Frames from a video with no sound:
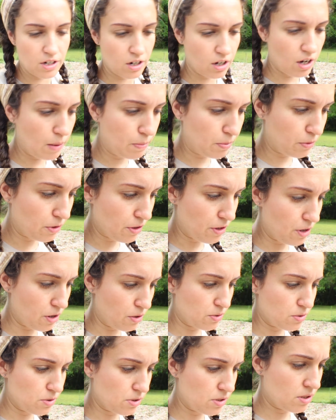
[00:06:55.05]
a couple of
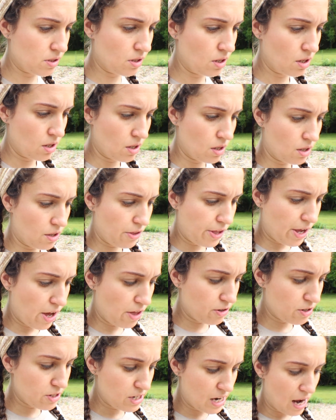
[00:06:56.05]
those the
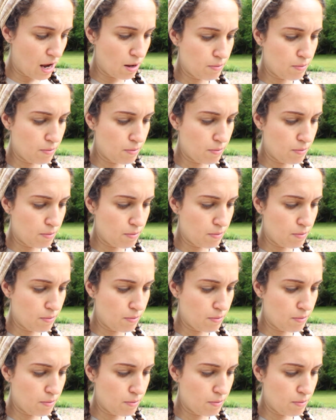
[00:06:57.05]
other day,